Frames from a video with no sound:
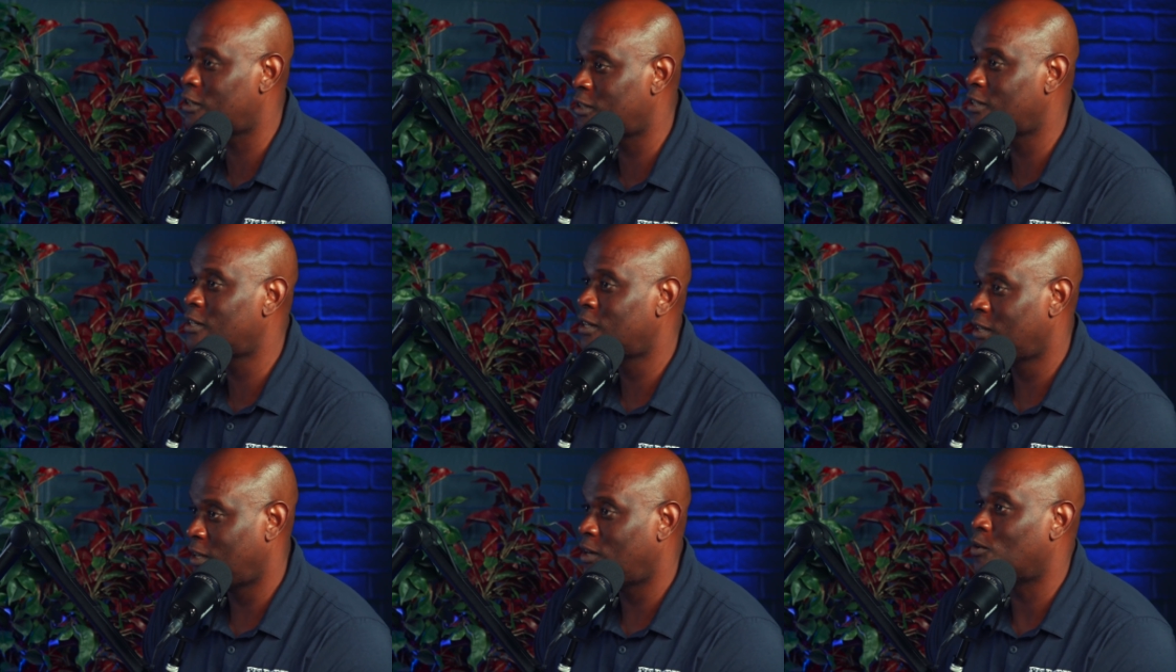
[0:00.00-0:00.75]
Oh wow!
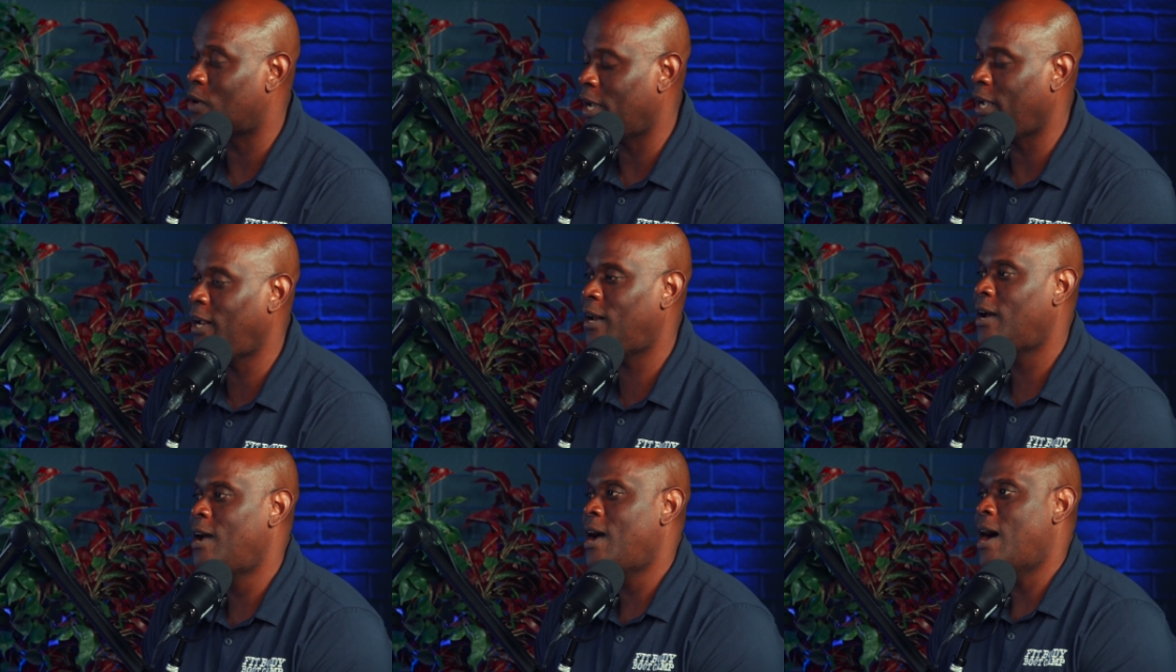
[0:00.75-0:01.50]
Right,
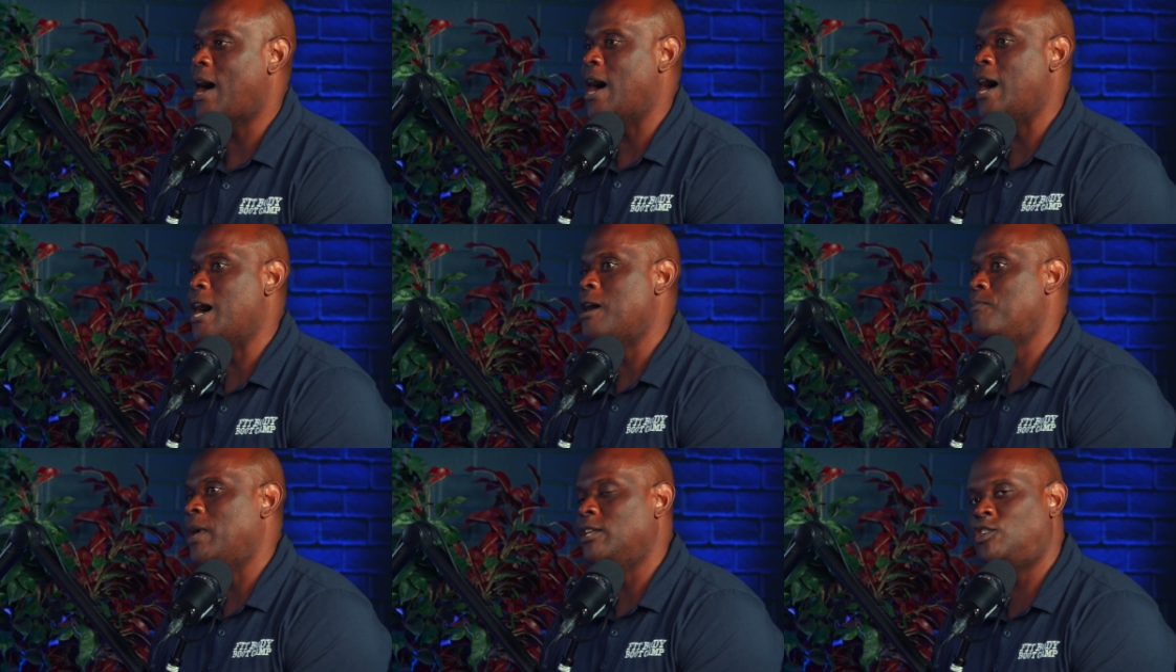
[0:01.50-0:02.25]

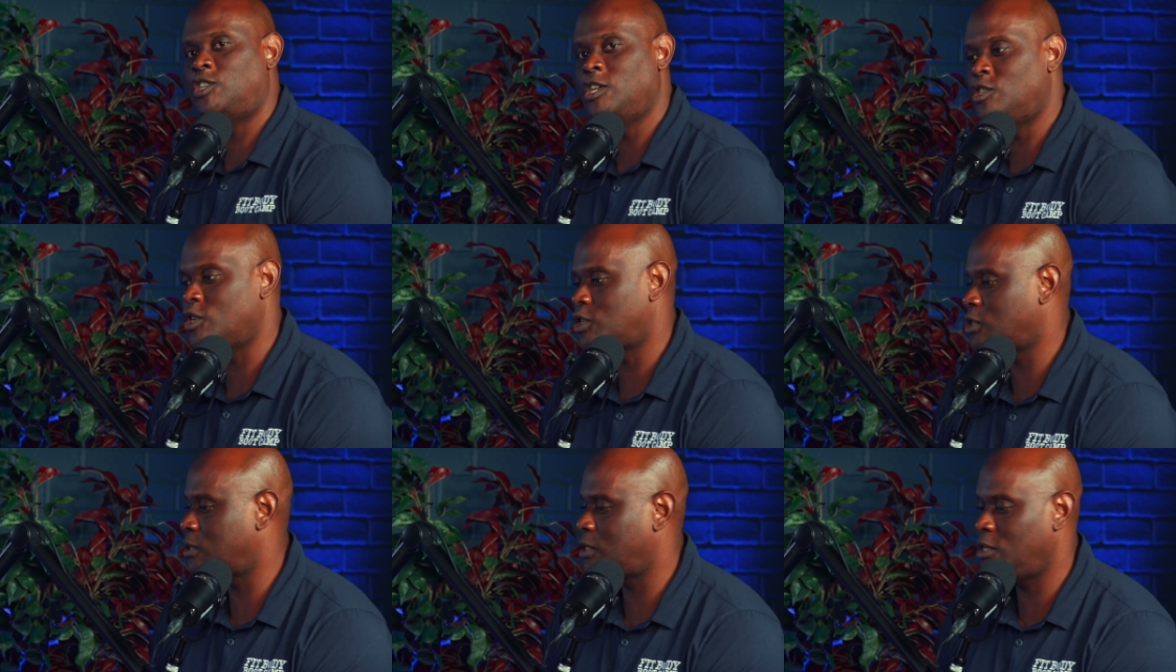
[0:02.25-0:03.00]
um, and she's
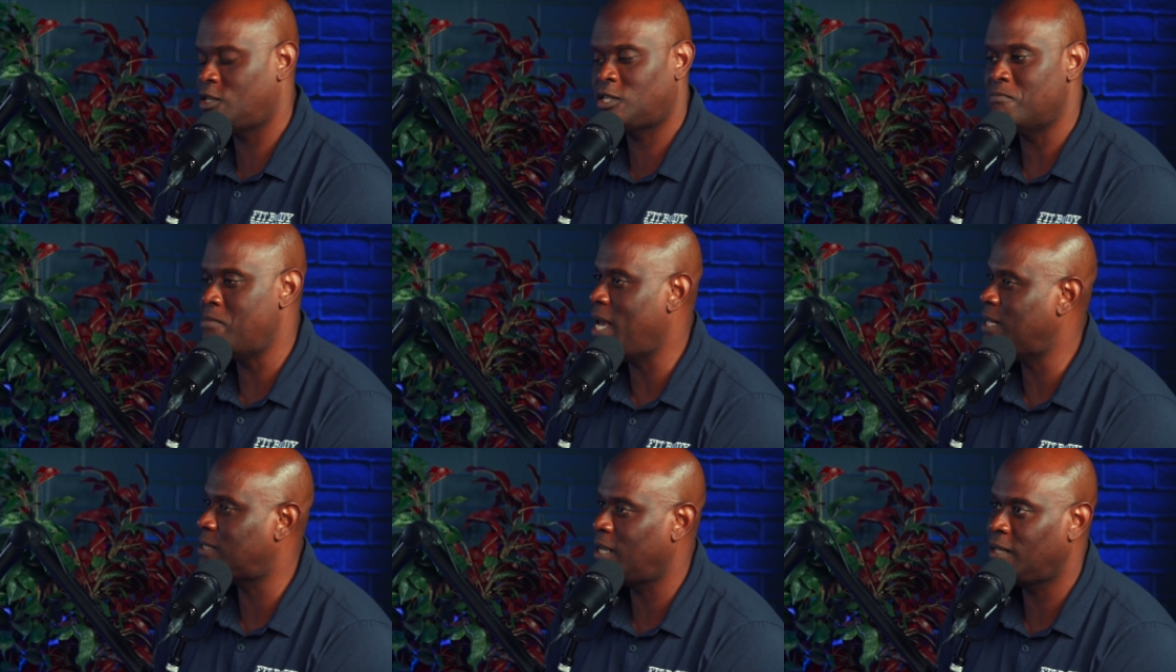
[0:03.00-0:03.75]
just she's just
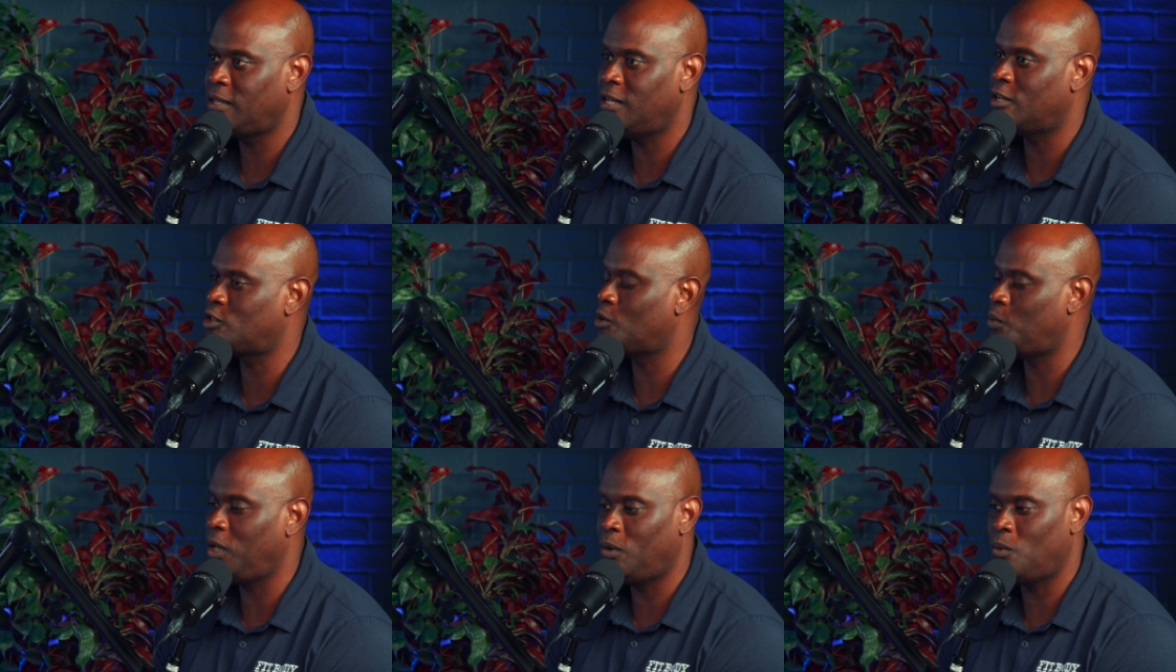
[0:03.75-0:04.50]
amazing. You know, so
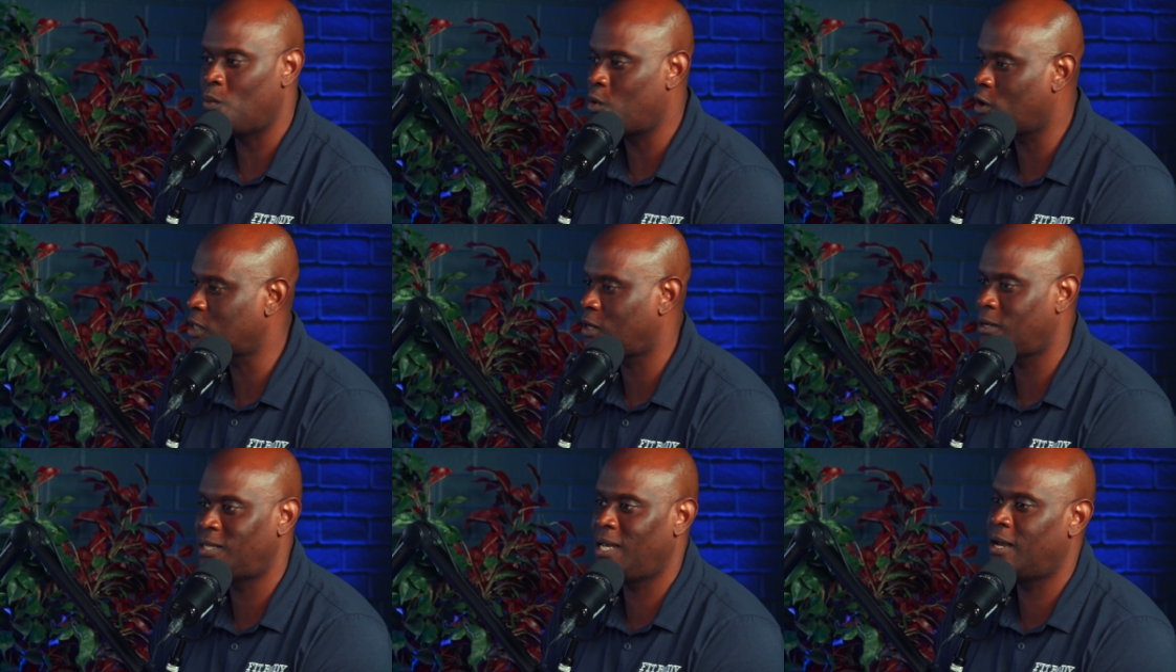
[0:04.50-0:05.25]
we we worked
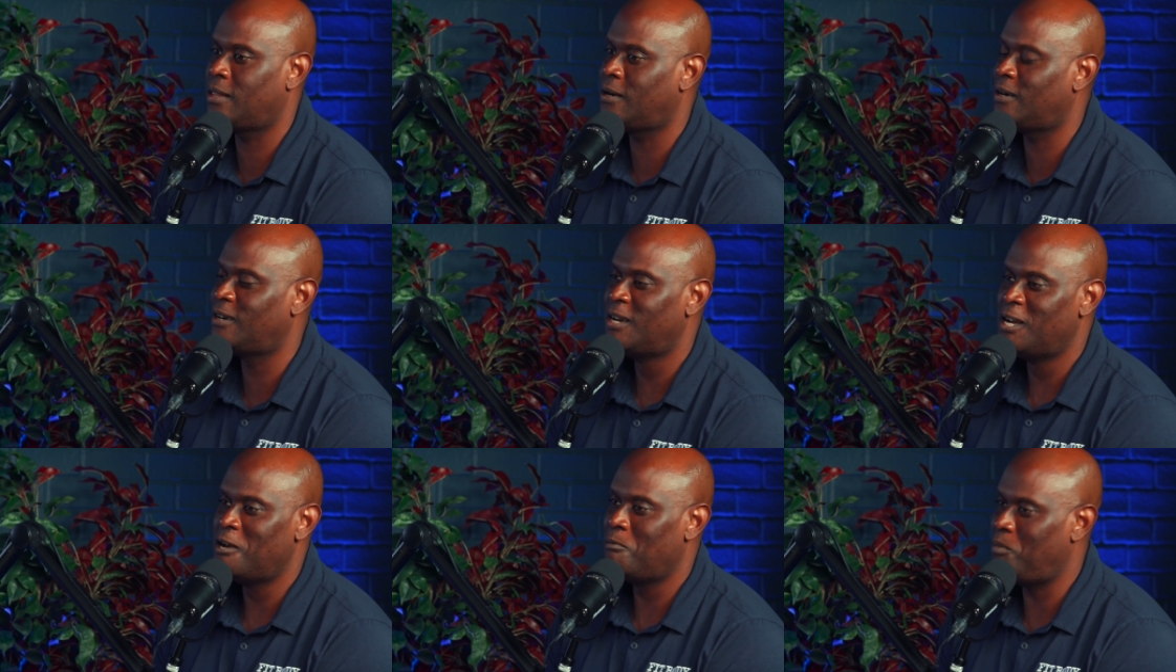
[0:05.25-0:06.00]
hard together,
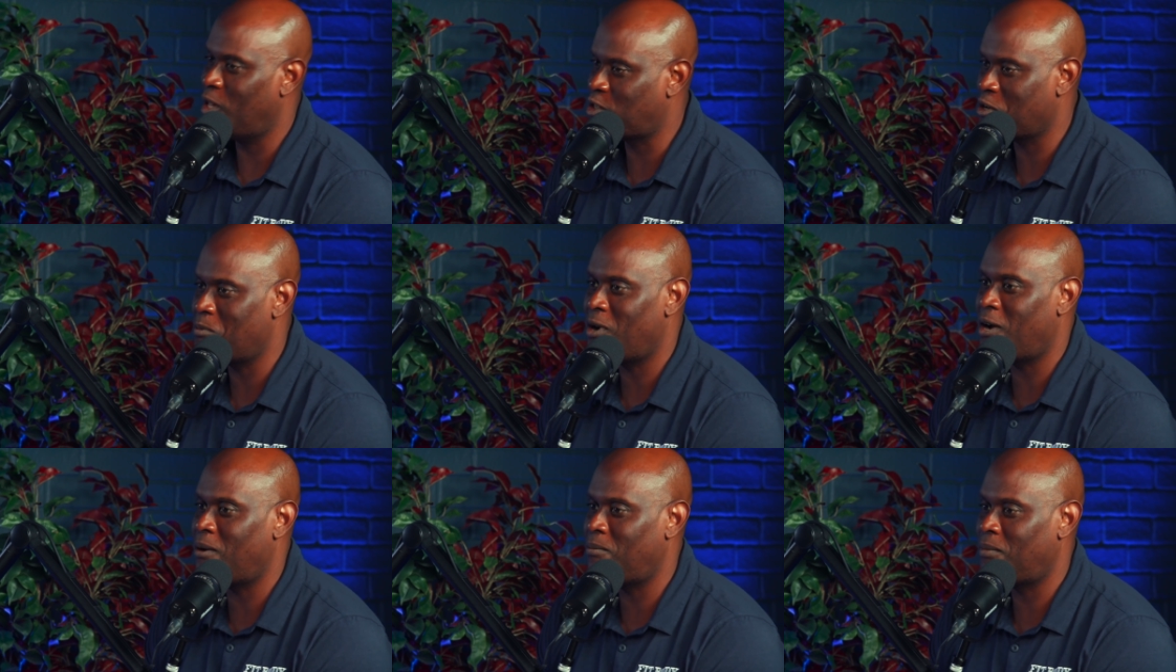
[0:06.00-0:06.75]
built her
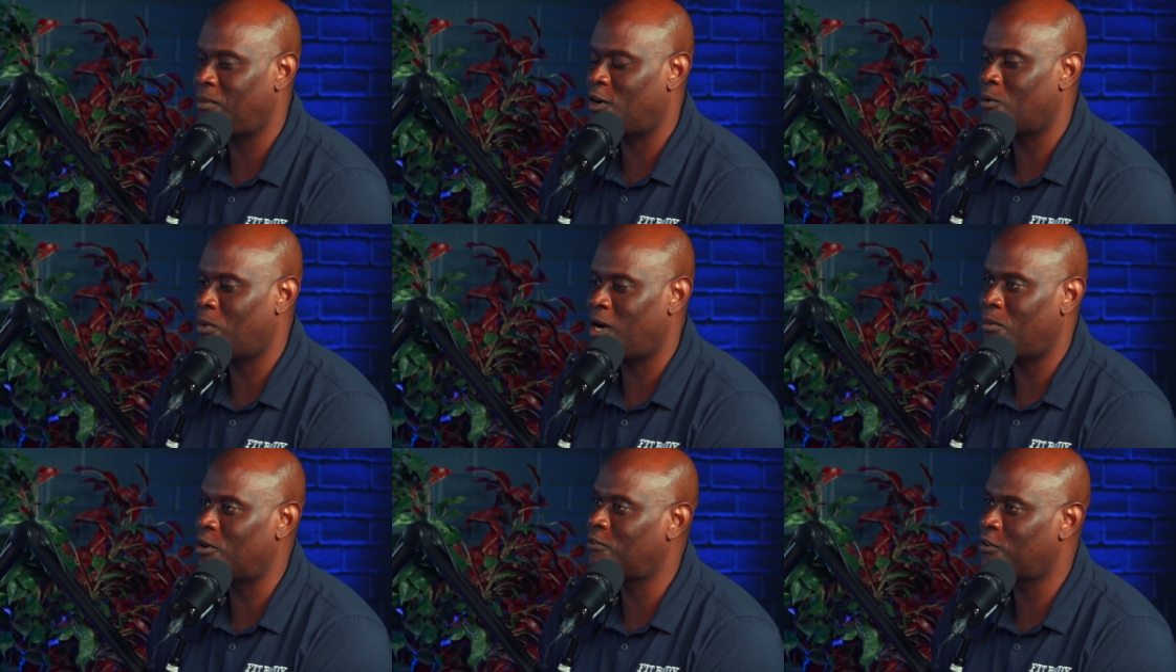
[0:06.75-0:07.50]
mom our
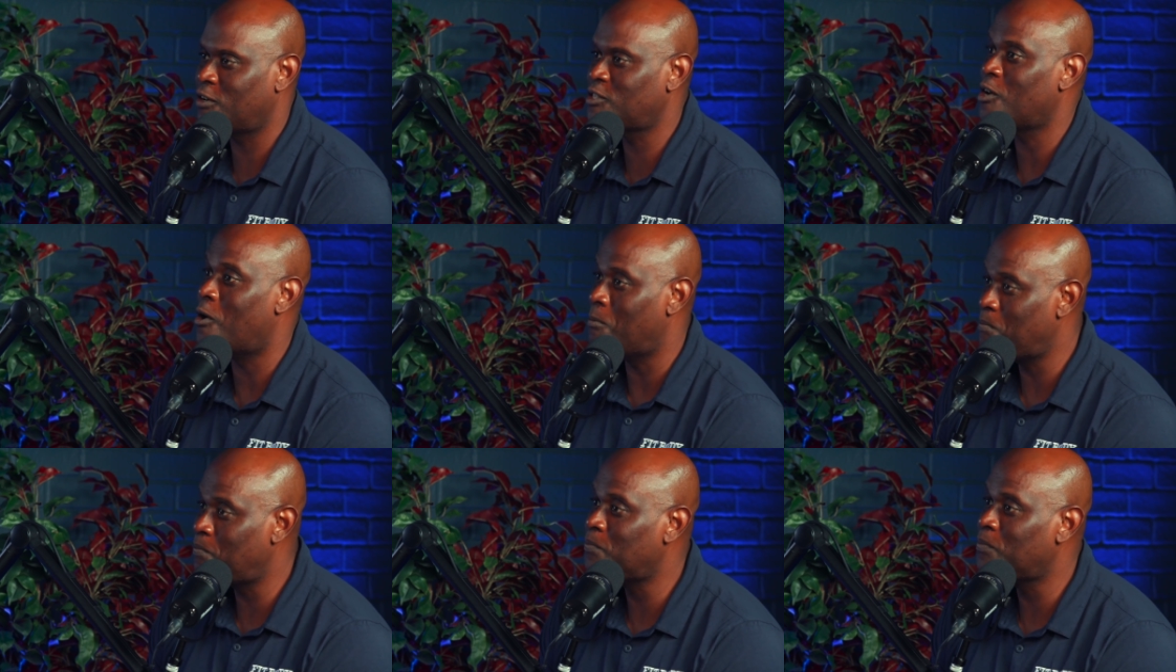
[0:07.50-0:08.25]
mom her first home,